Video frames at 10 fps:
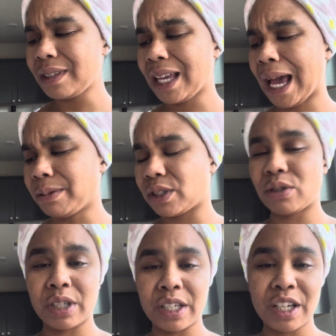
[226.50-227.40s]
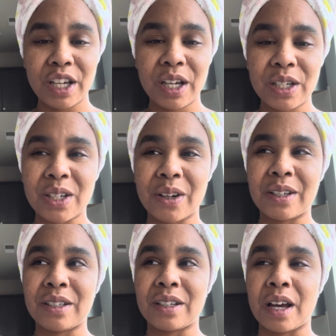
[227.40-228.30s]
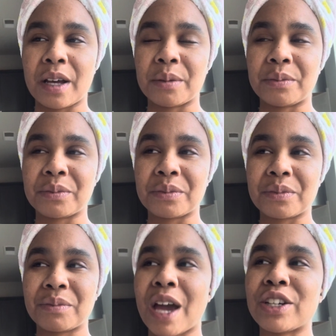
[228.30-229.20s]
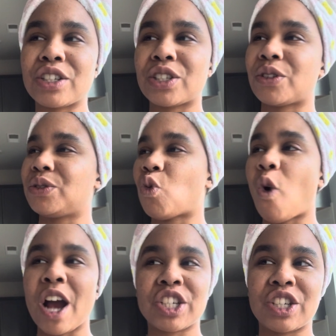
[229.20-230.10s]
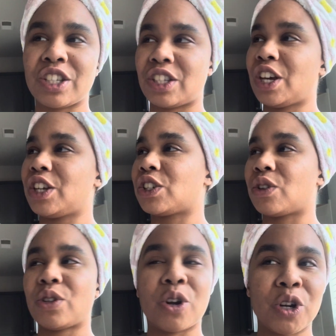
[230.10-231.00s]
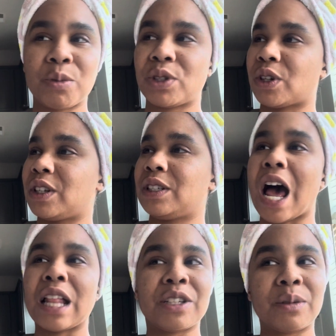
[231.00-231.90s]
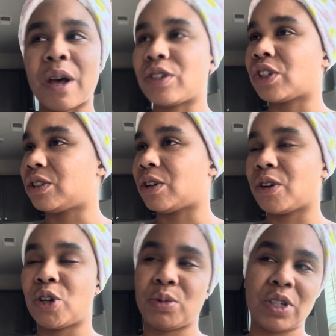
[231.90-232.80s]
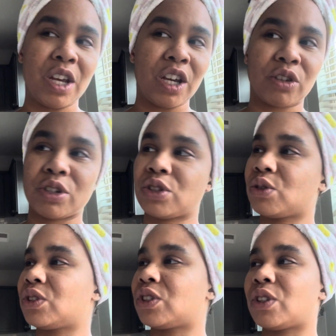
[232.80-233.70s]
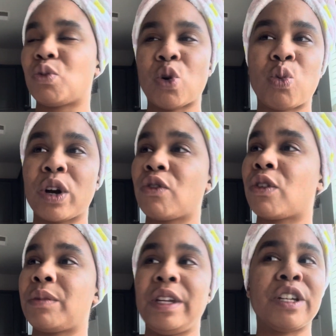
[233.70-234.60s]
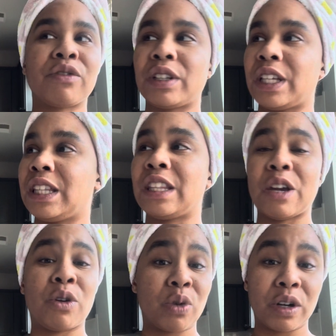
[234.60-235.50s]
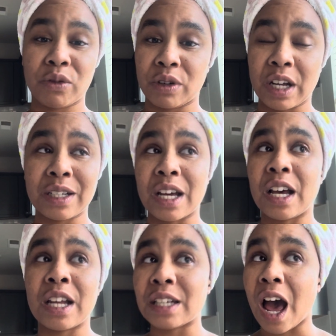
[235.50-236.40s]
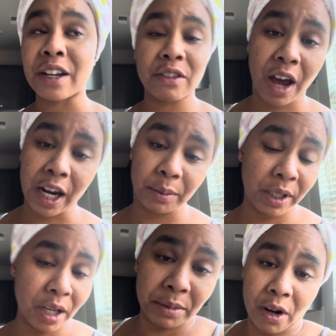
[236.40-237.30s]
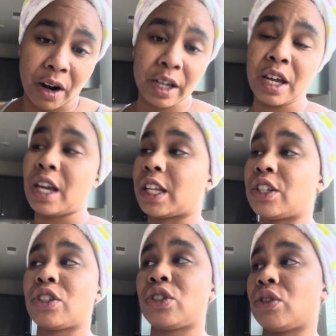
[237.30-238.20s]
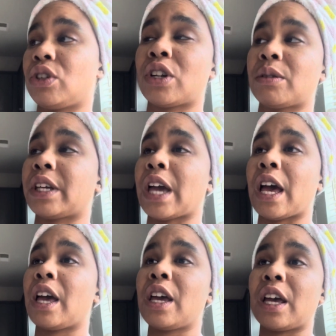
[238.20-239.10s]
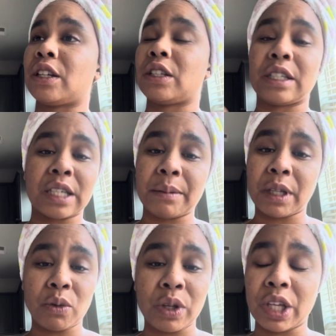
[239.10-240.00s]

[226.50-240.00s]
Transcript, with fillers: absolutely certain um, magic, certain washes, certain herbs, knowledge about certain herbs. Crystals will work for me differently than they would work for an, a non-divine being. I'm sorry. They just do, you know I'm saying? The same thing with